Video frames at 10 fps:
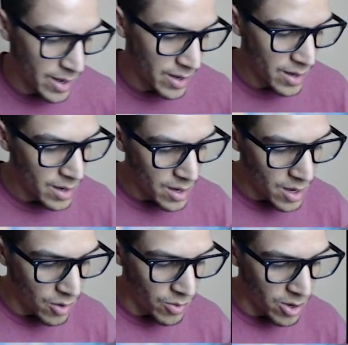that.
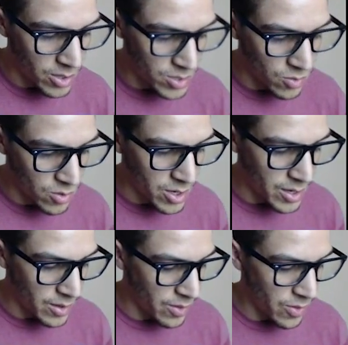We're also
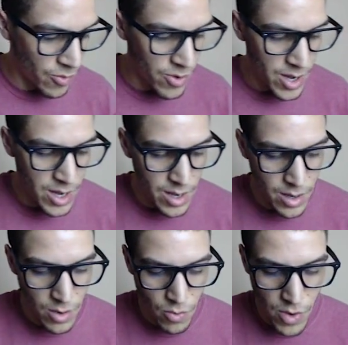running
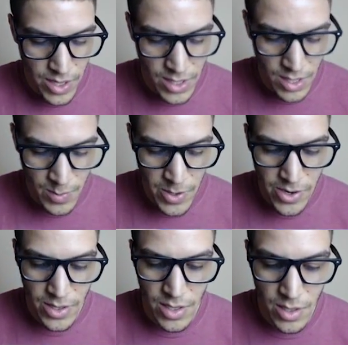3 Raging
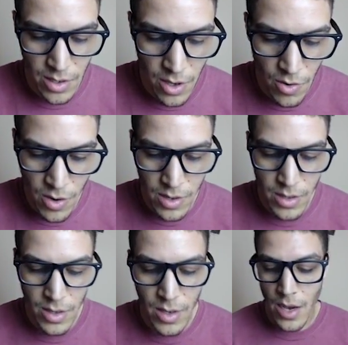Spirit Sun
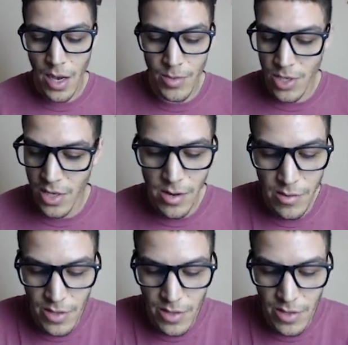Gohan. Just